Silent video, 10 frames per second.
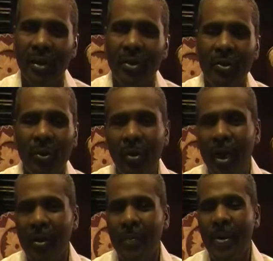You know, a
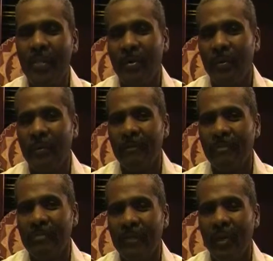lot of people
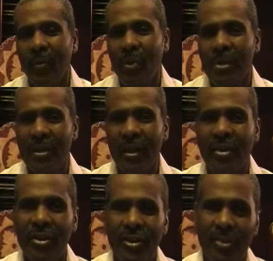will say
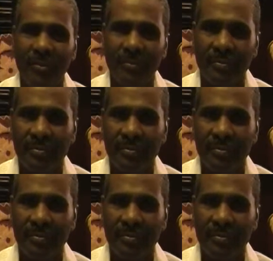to you,